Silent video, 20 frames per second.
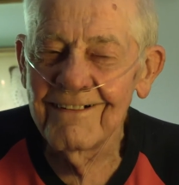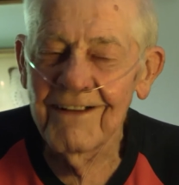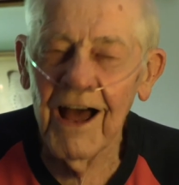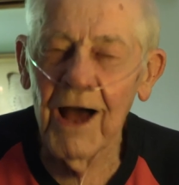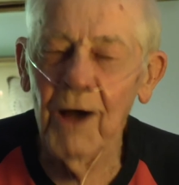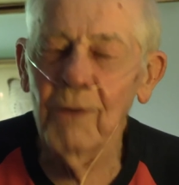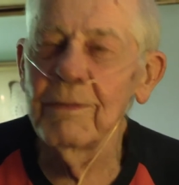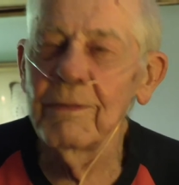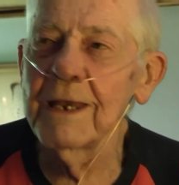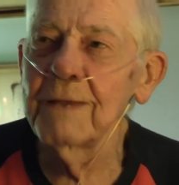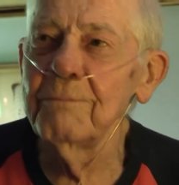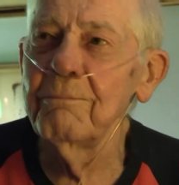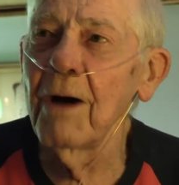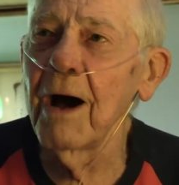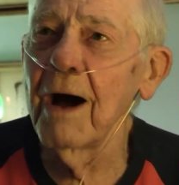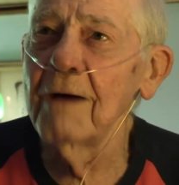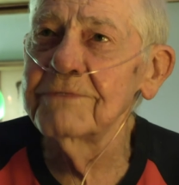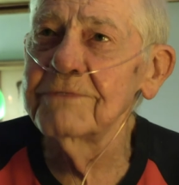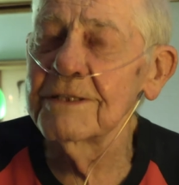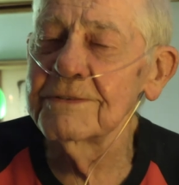How many
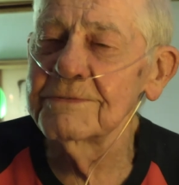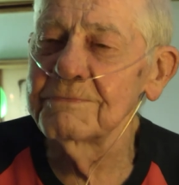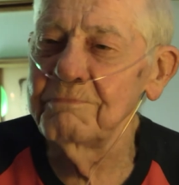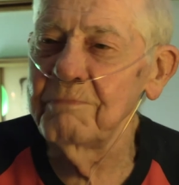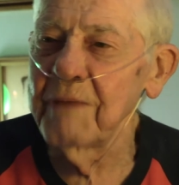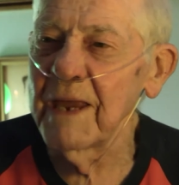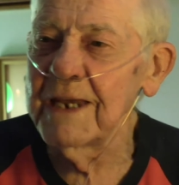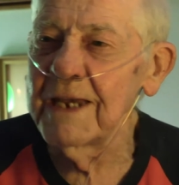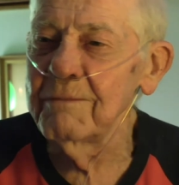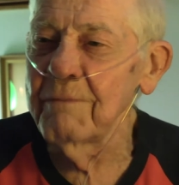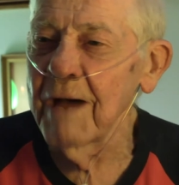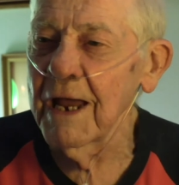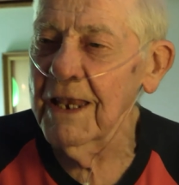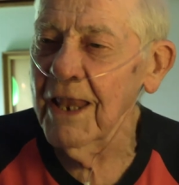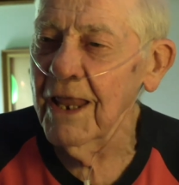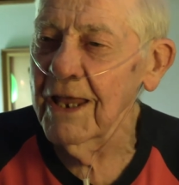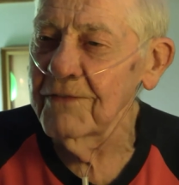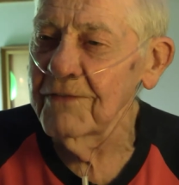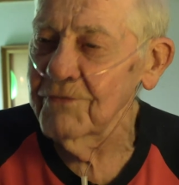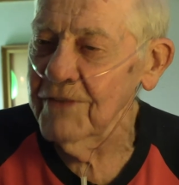Bobs? That's the bane of my
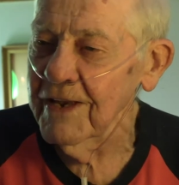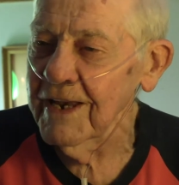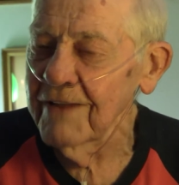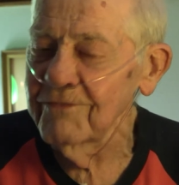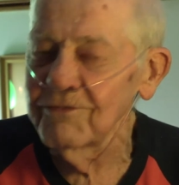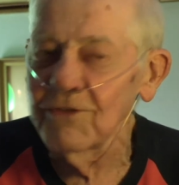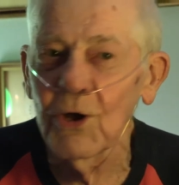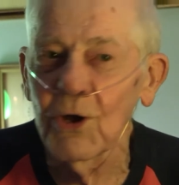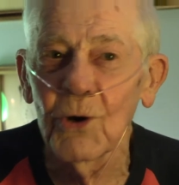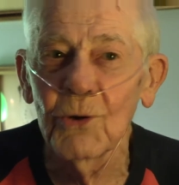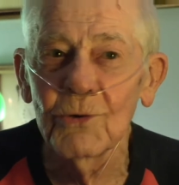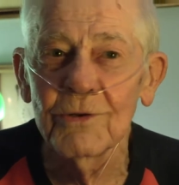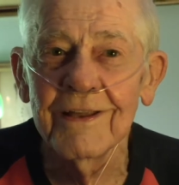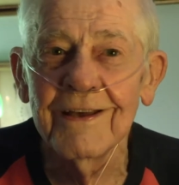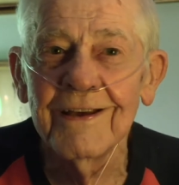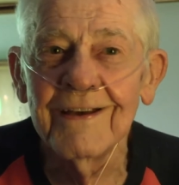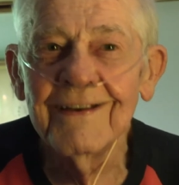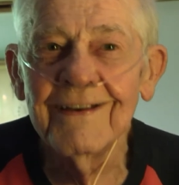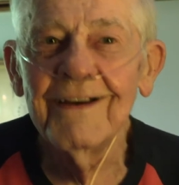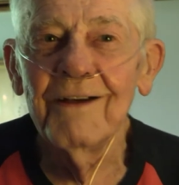life that I've known.
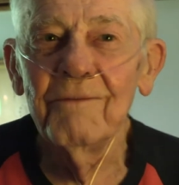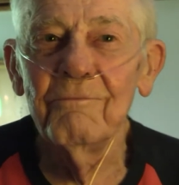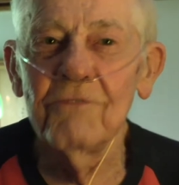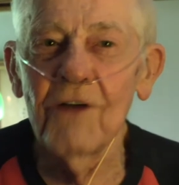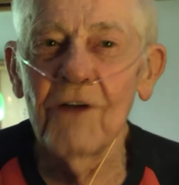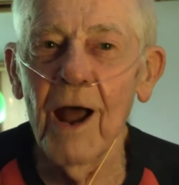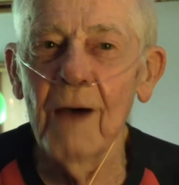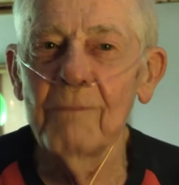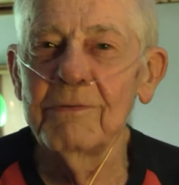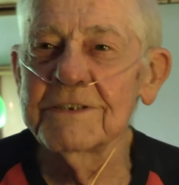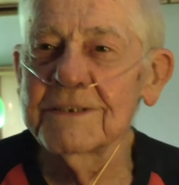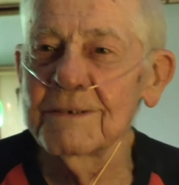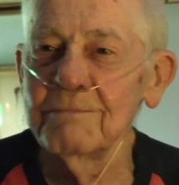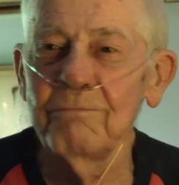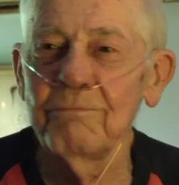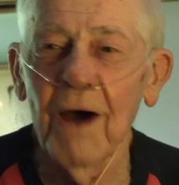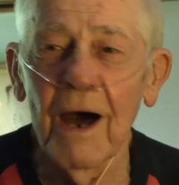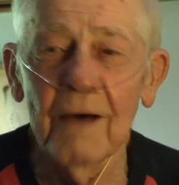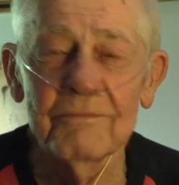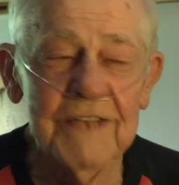Roberts and
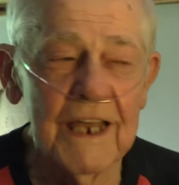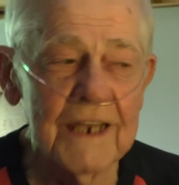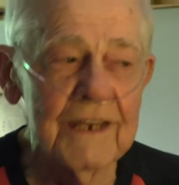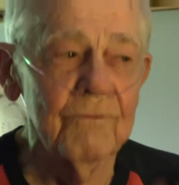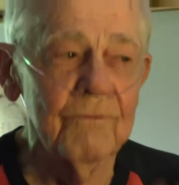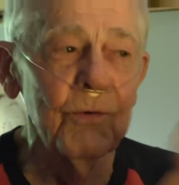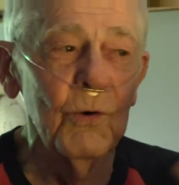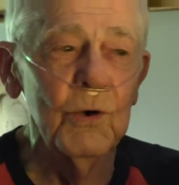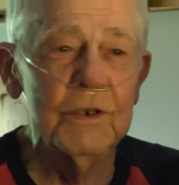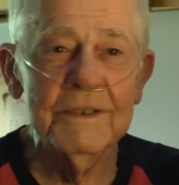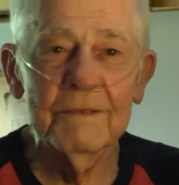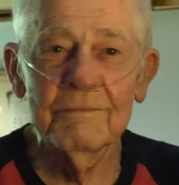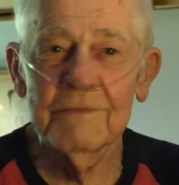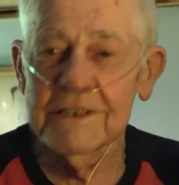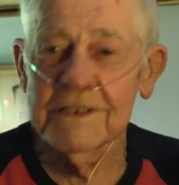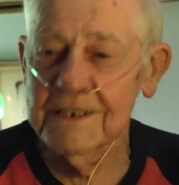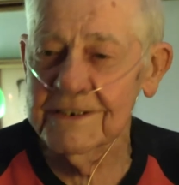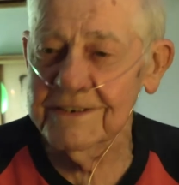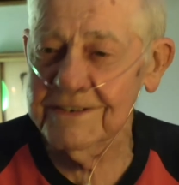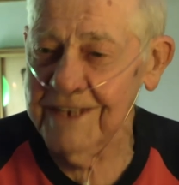Bobs, I avoid them
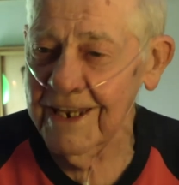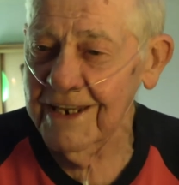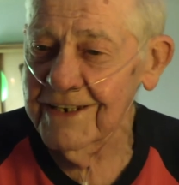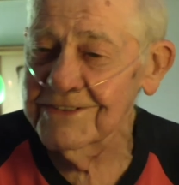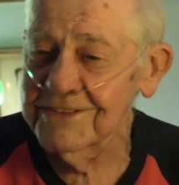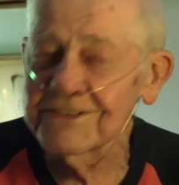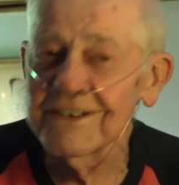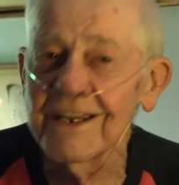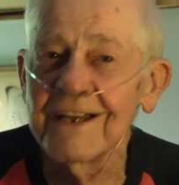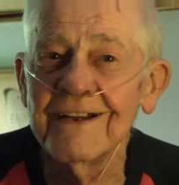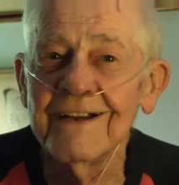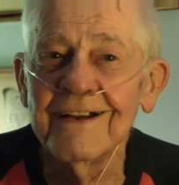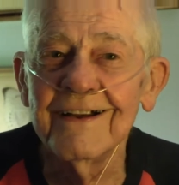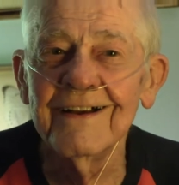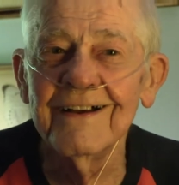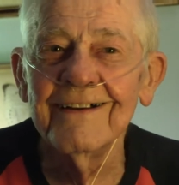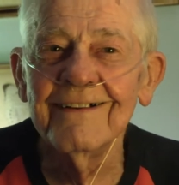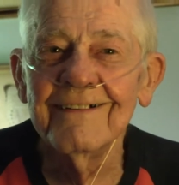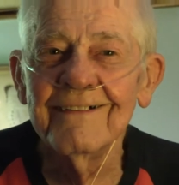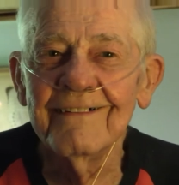at this stage.
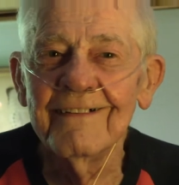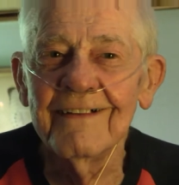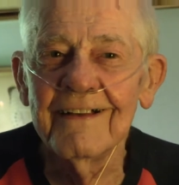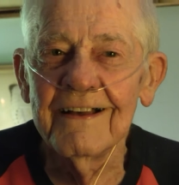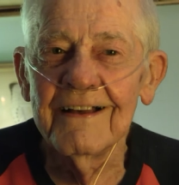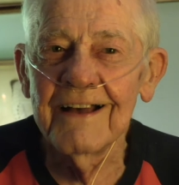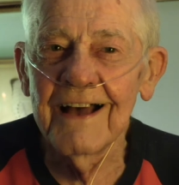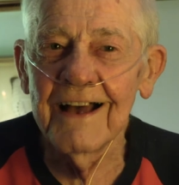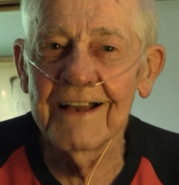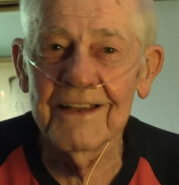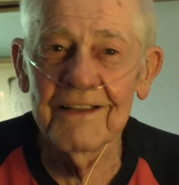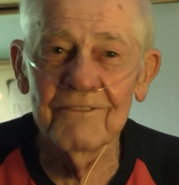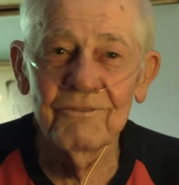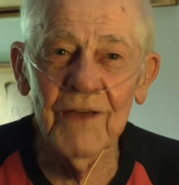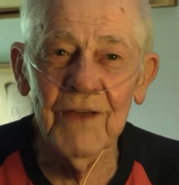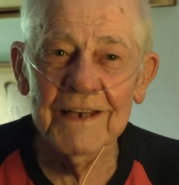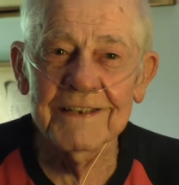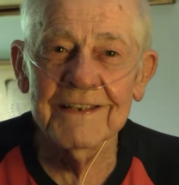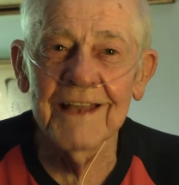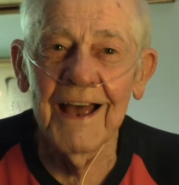I, in
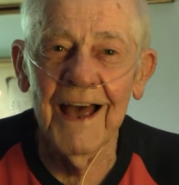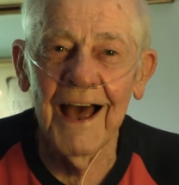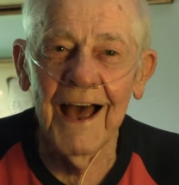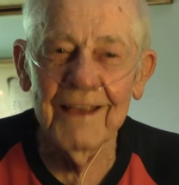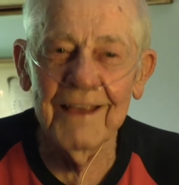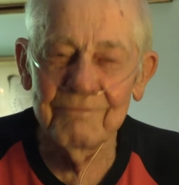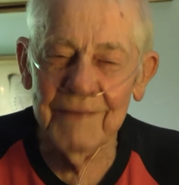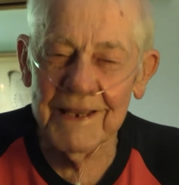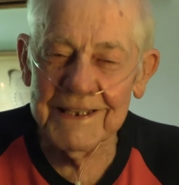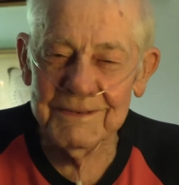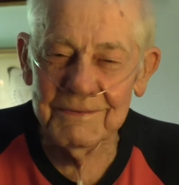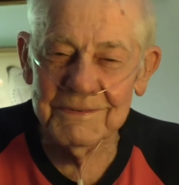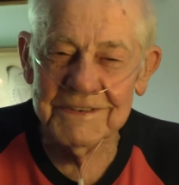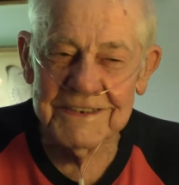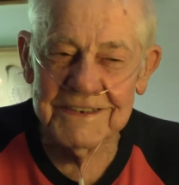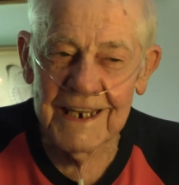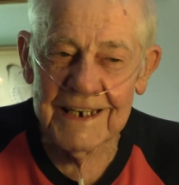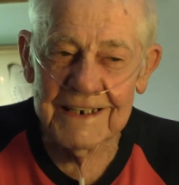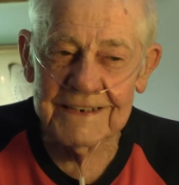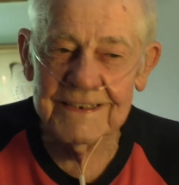fact, I make the
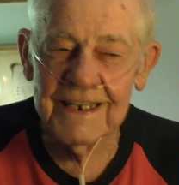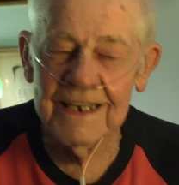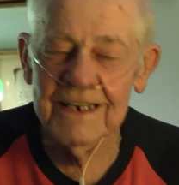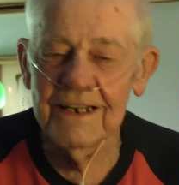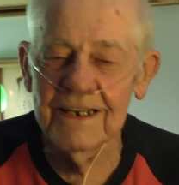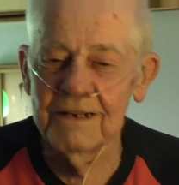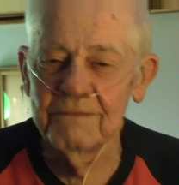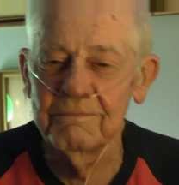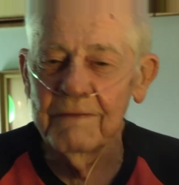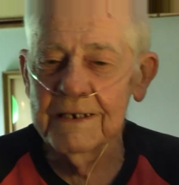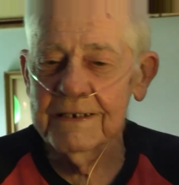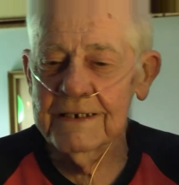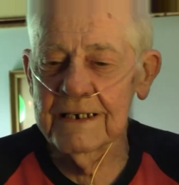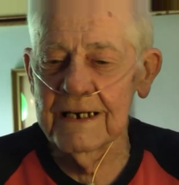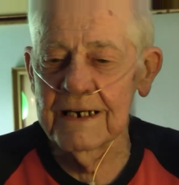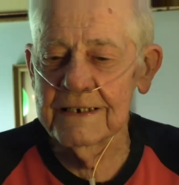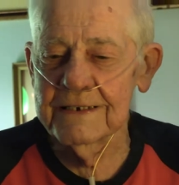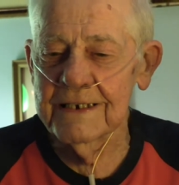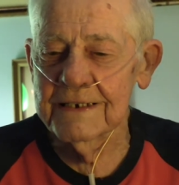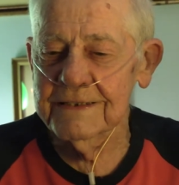mistake of saying, oh my
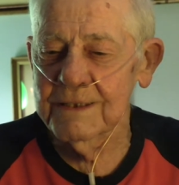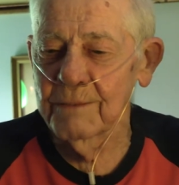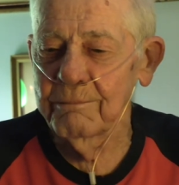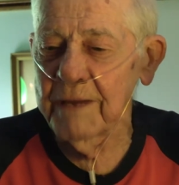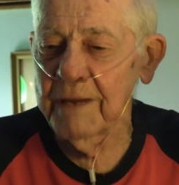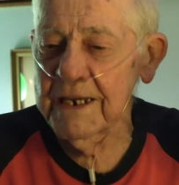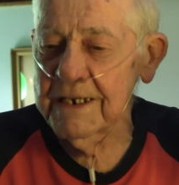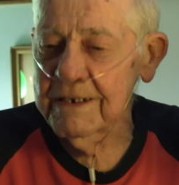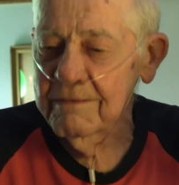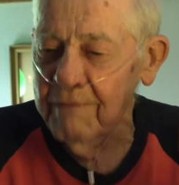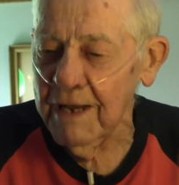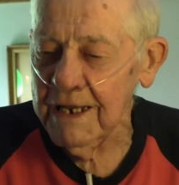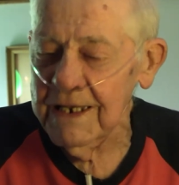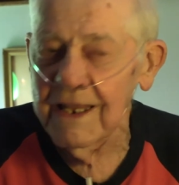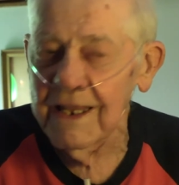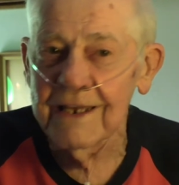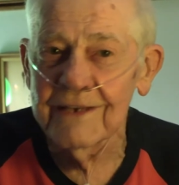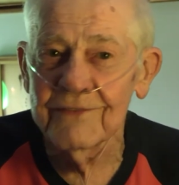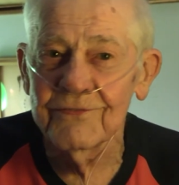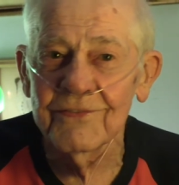God, that's the bane of my
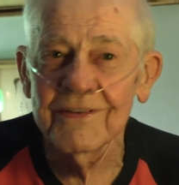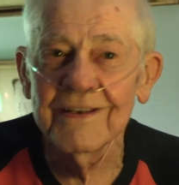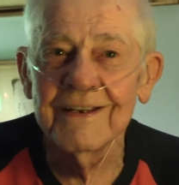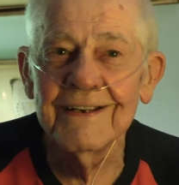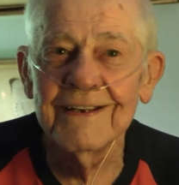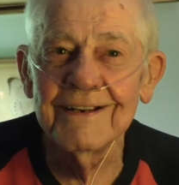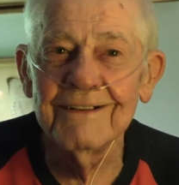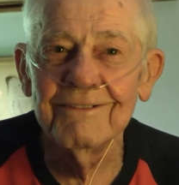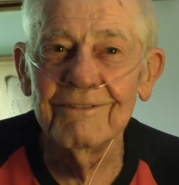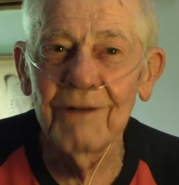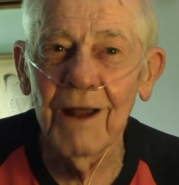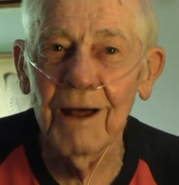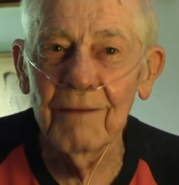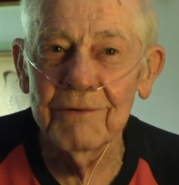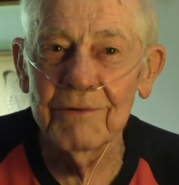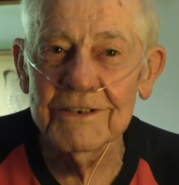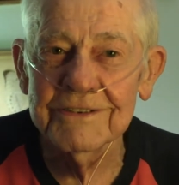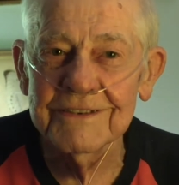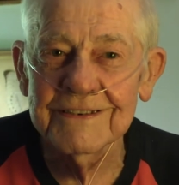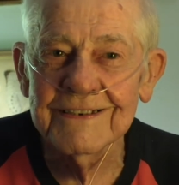life,
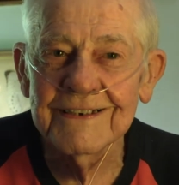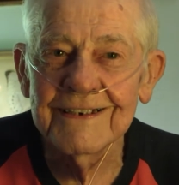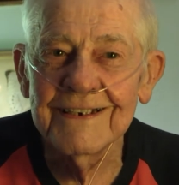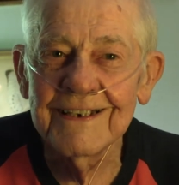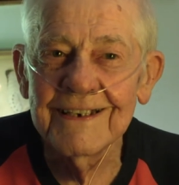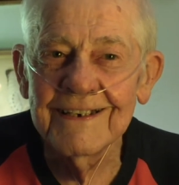Roberts.